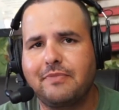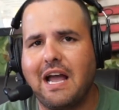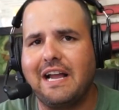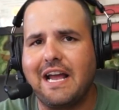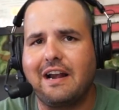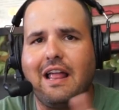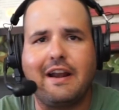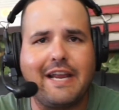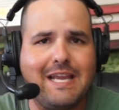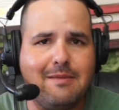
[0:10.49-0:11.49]
I got a lot
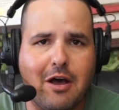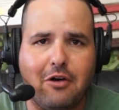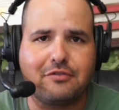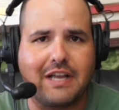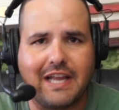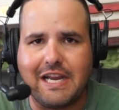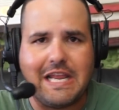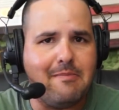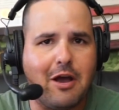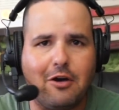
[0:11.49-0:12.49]
of emails. I get
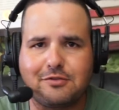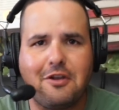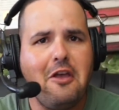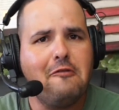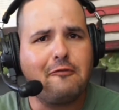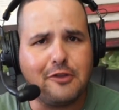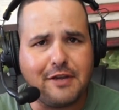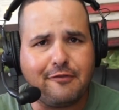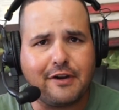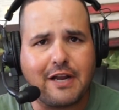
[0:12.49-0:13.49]
emails from
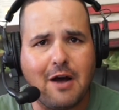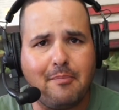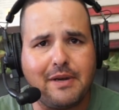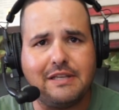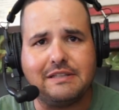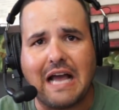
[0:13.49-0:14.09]
different companies.